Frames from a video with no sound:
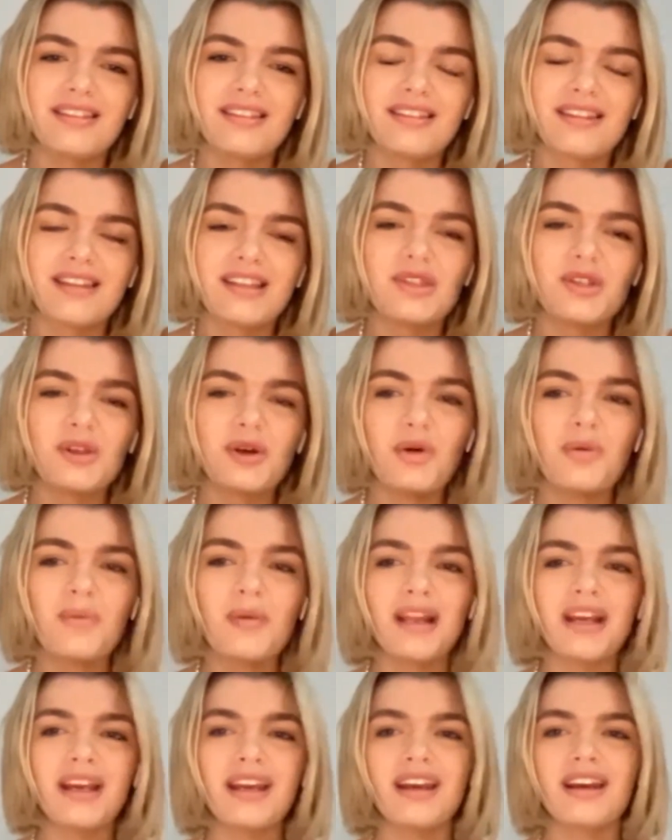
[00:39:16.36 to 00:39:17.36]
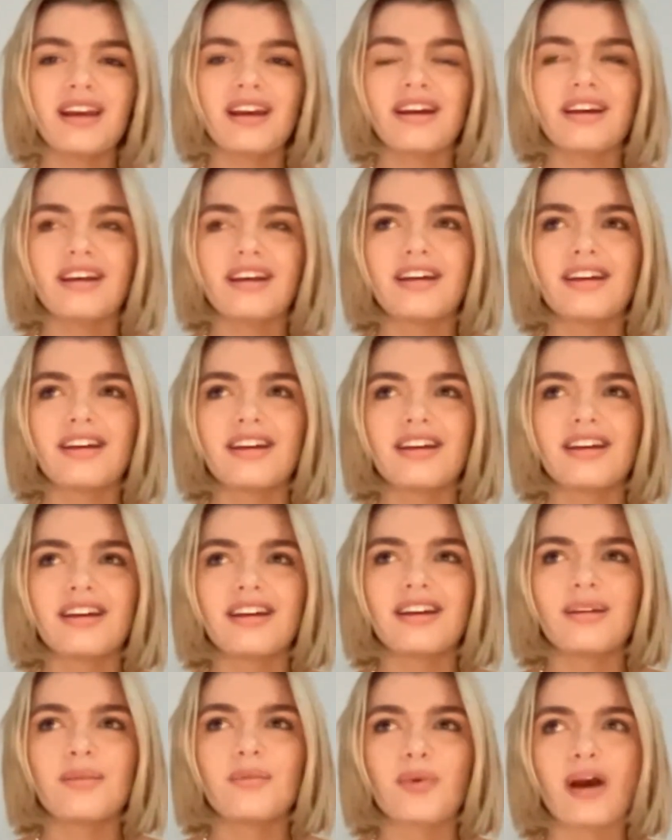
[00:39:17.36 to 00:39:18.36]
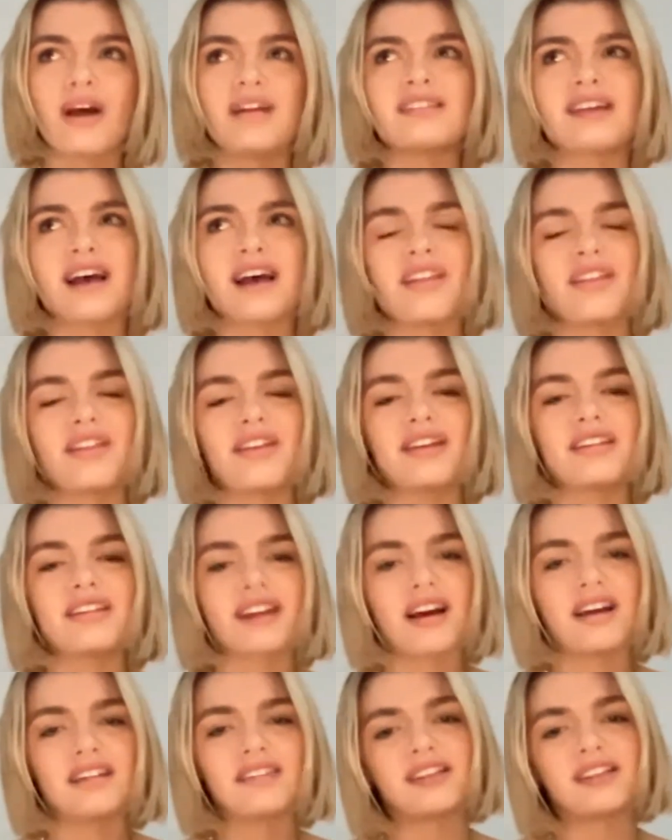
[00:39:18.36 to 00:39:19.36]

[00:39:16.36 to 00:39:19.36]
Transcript: there's so many brands that I think that,